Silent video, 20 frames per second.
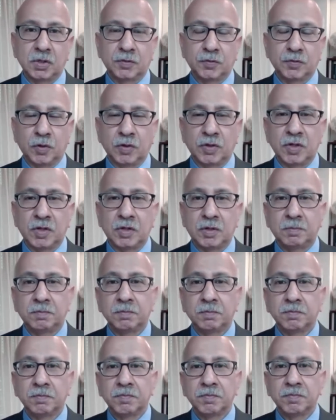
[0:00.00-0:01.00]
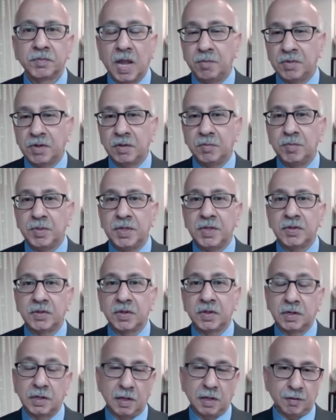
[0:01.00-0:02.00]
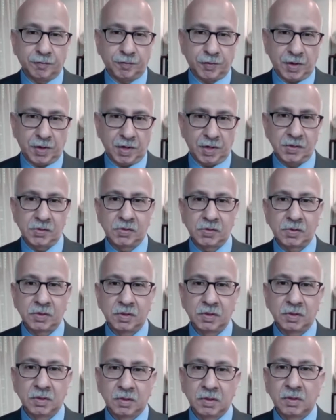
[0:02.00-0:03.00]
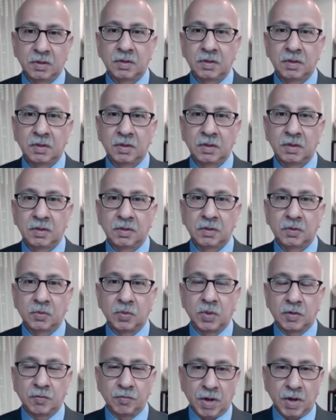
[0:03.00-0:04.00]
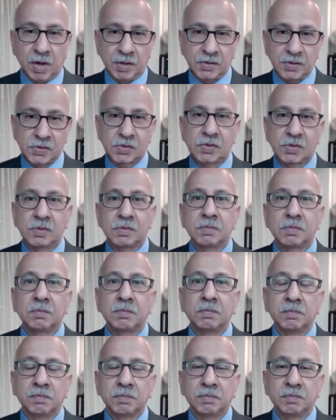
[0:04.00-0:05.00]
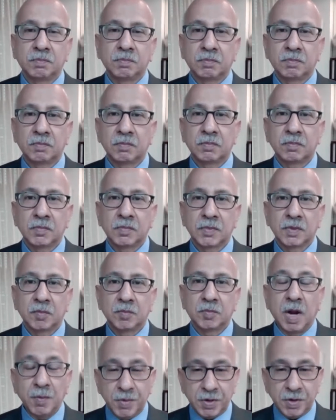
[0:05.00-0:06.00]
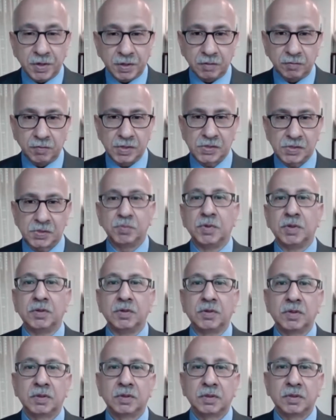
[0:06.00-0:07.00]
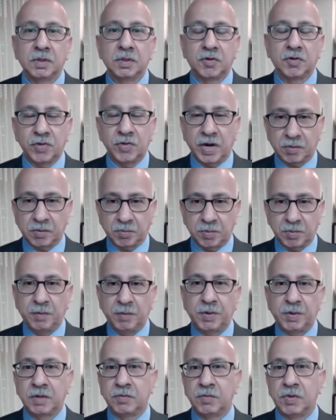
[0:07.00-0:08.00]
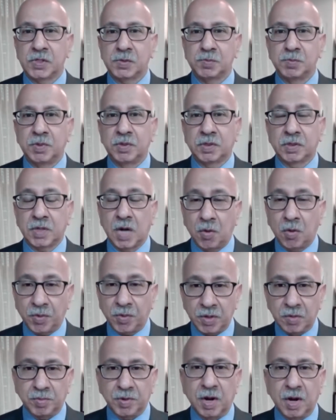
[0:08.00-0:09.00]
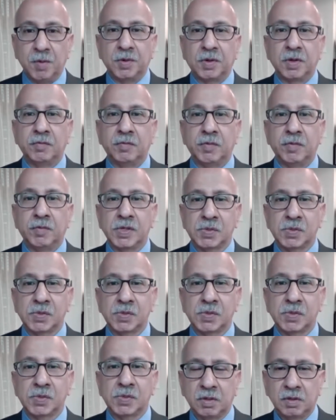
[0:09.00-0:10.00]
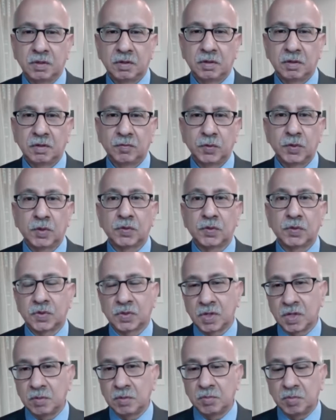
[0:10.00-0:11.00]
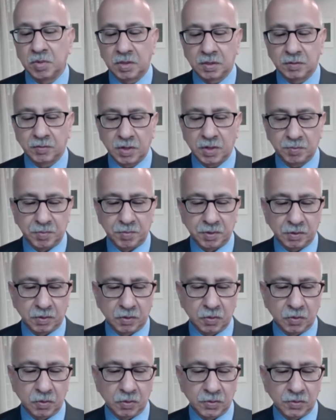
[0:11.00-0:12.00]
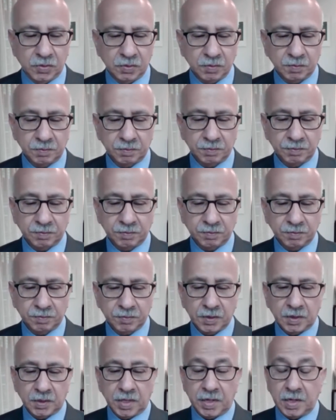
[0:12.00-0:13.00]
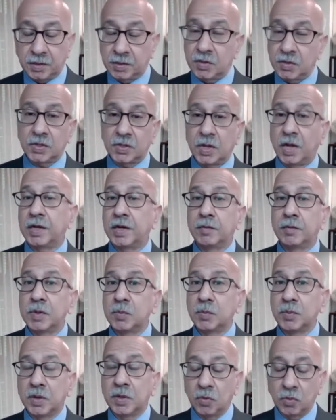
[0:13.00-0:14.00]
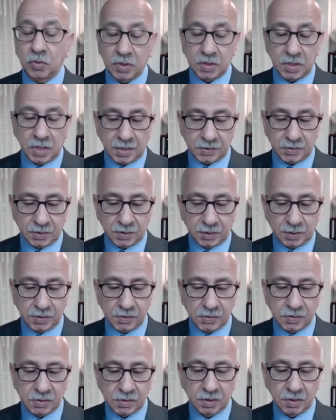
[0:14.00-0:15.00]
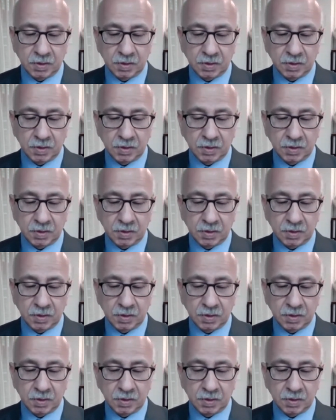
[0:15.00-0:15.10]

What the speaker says: for the MDBs and DFIs to advance private investment, attract private investment, crowd in private investment, the sustainable development goals. Another side event we are organizing is